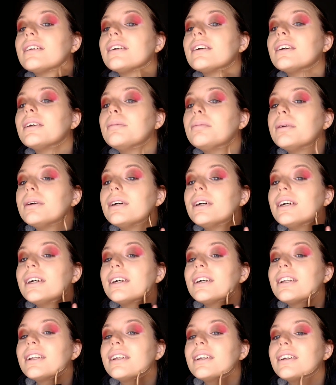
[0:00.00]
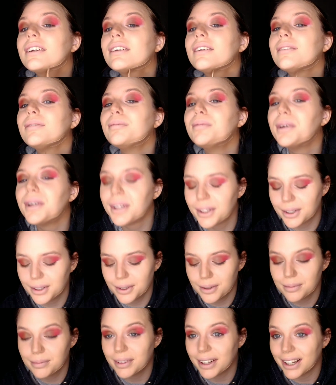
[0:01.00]
I put a little bit
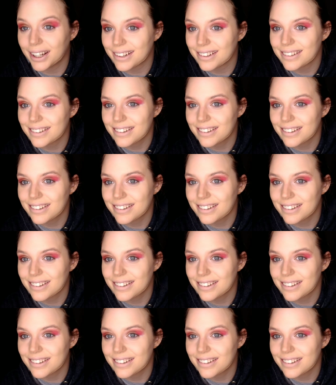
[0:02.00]
too much